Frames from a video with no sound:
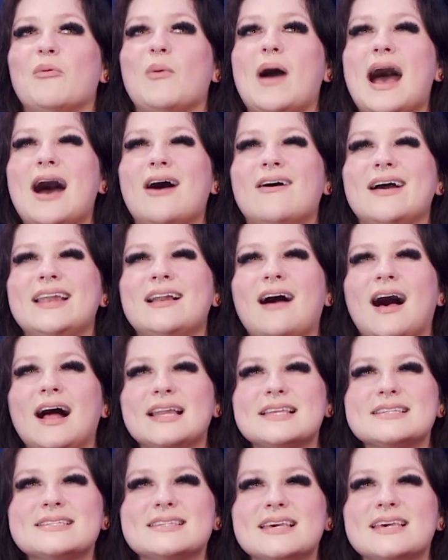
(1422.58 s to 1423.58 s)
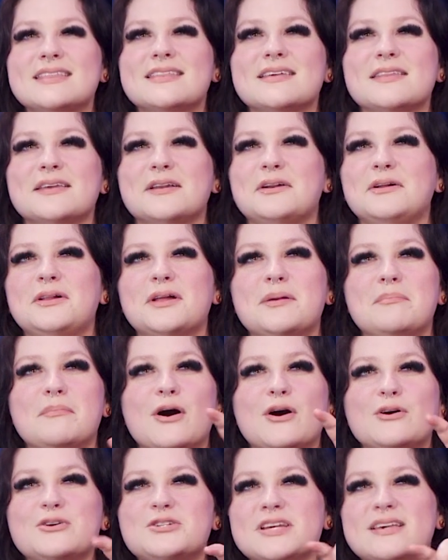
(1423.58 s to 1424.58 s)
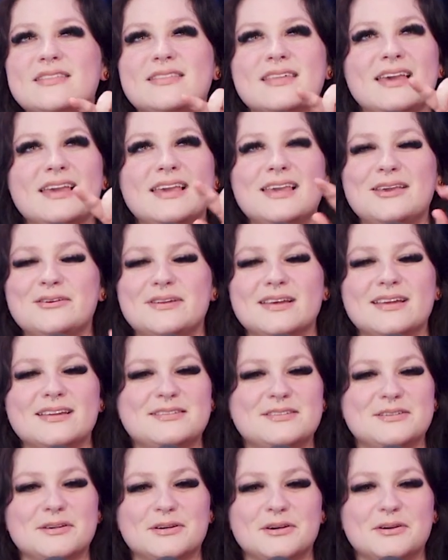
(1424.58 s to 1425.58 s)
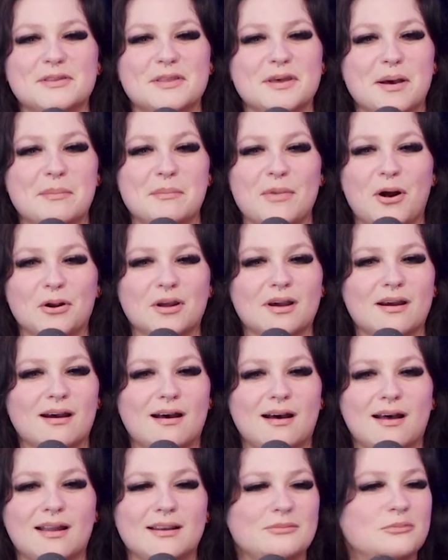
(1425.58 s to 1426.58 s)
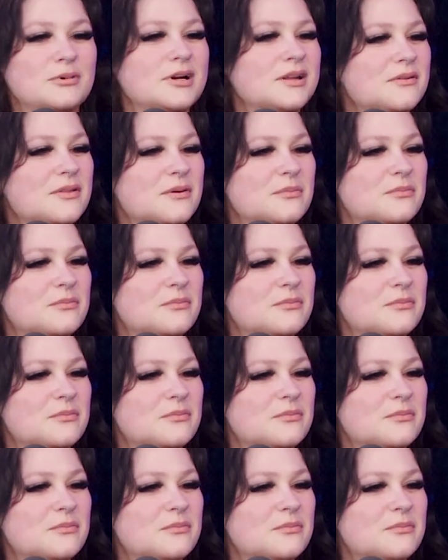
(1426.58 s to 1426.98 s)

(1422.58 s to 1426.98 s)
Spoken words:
wow. And honestly, the little emoji thing you did too, the emoticon, what are the